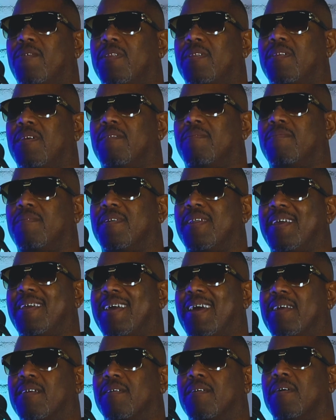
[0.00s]
with them.
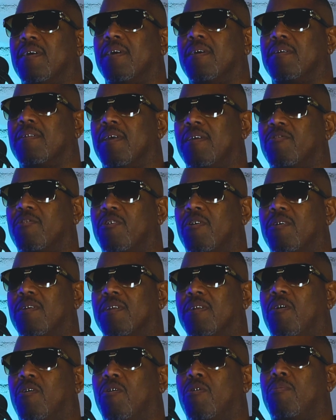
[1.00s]
They
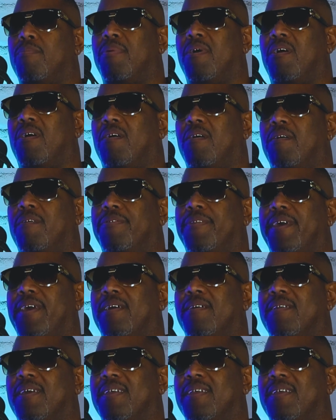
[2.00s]
started gold ball there.